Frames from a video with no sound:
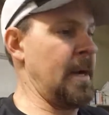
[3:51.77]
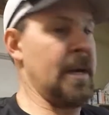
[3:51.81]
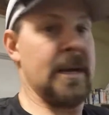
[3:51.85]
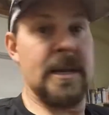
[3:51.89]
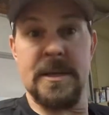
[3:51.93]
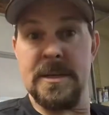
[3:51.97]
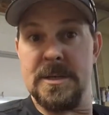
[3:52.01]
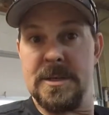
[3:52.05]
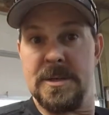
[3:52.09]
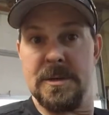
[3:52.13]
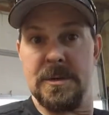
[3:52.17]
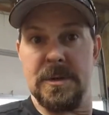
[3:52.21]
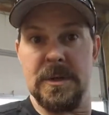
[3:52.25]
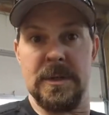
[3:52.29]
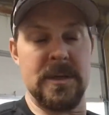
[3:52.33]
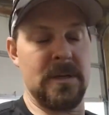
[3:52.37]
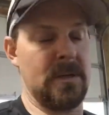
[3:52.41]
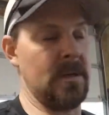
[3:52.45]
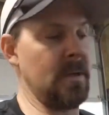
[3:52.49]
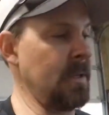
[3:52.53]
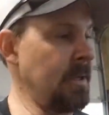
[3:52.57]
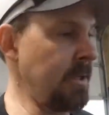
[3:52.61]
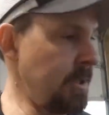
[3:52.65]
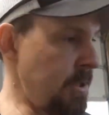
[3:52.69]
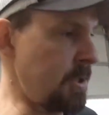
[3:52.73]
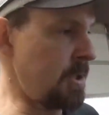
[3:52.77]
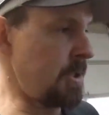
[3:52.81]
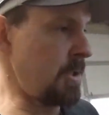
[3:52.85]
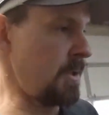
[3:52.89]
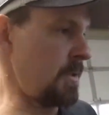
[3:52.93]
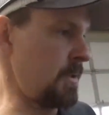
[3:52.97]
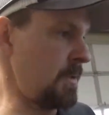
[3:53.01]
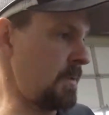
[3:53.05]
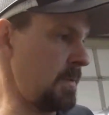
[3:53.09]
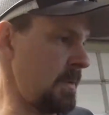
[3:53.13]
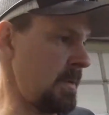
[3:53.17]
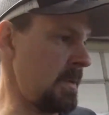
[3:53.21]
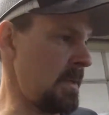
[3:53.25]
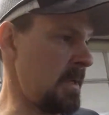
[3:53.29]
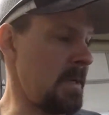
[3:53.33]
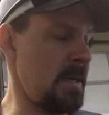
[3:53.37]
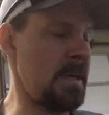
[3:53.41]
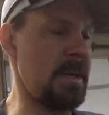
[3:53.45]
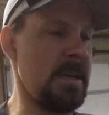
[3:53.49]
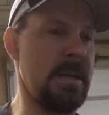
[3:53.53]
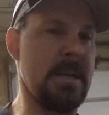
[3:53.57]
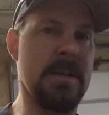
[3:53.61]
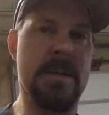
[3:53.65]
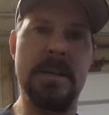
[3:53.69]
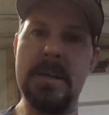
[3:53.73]
into a little issue,
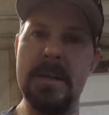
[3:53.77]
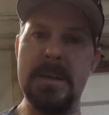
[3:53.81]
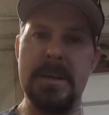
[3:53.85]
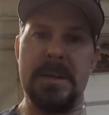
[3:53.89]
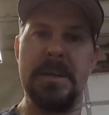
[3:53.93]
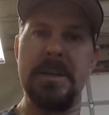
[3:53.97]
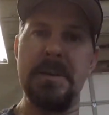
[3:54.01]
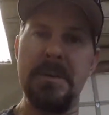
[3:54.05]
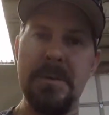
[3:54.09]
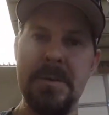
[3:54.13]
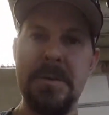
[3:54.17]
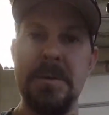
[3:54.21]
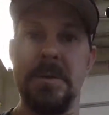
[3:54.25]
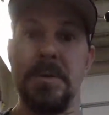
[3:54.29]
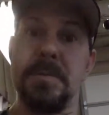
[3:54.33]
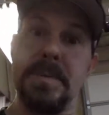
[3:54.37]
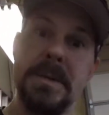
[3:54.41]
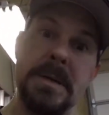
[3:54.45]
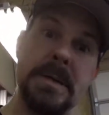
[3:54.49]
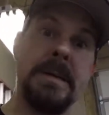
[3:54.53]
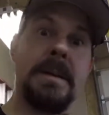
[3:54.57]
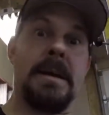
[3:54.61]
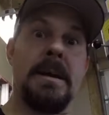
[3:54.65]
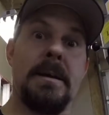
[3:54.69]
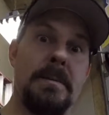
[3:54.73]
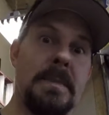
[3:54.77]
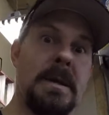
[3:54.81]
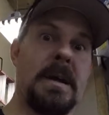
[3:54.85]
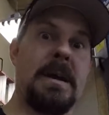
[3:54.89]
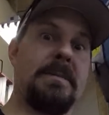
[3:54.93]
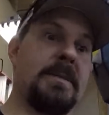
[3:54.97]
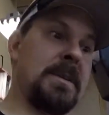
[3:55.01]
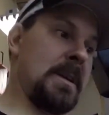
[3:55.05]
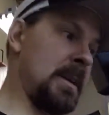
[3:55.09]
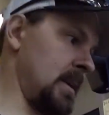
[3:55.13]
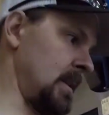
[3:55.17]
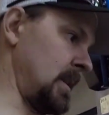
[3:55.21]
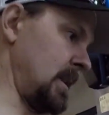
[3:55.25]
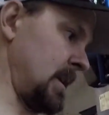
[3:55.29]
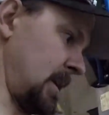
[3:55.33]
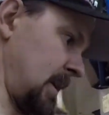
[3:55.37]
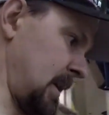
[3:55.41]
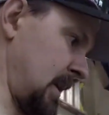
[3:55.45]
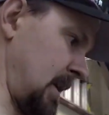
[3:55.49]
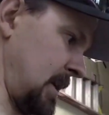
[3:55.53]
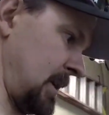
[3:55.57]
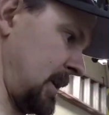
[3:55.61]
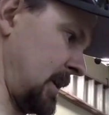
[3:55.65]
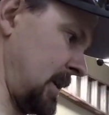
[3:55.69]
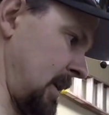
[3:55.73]
not huge, but now I'm gonna have to get like
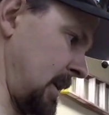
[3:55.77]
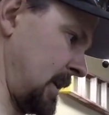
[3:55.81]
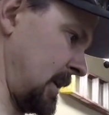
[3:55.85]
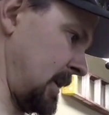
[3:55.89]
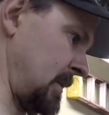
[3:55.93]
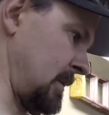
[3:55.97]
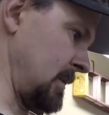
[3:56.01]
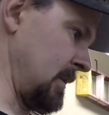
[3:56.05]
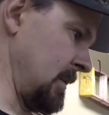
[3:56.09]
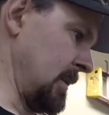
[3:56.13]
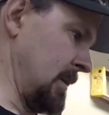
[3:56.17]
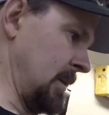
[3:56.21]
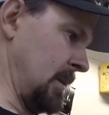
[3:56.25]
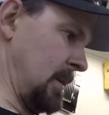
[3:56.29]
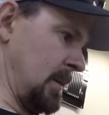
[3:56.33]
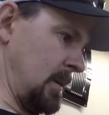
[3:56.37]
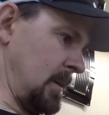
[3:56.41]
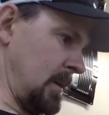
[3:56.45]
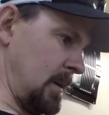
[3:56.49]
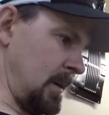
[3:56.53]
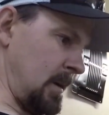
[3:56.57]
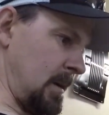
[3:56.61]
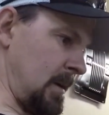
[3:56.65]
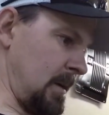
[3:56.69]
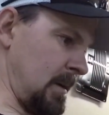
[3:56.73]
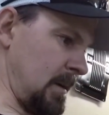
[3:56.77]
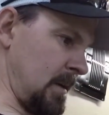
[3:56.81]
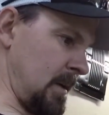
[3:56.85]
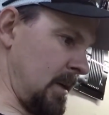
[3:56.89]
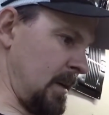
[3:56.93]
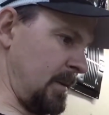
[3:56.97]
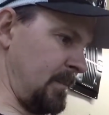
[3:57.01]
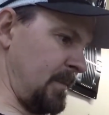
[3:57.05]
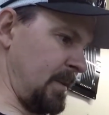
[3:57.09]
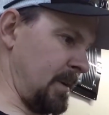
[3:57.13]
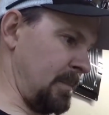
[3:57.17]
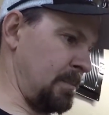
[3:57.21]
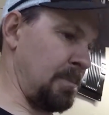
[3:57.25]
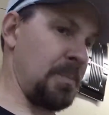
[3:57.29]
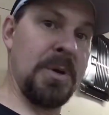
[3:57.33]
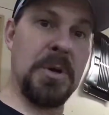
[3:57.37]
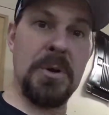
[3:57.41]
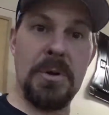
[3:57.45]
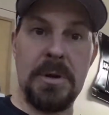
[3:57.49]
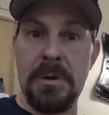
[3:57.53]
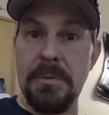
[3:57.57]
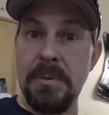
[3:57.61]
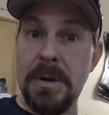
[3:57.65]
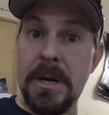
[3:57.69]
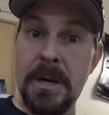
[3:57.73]
a kind of a
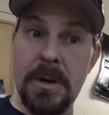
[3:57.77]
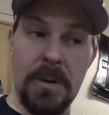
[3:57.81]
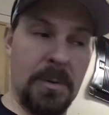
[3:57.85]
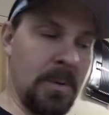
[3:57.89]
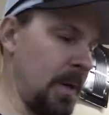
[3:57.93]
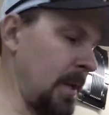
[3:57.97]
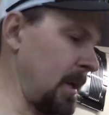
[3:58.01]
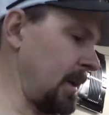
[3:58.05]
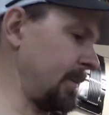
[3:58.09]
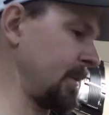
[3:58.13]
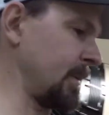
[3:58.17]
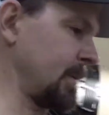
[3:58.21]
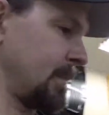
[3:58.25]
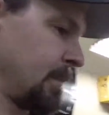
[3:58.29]
beauty ring or whatever.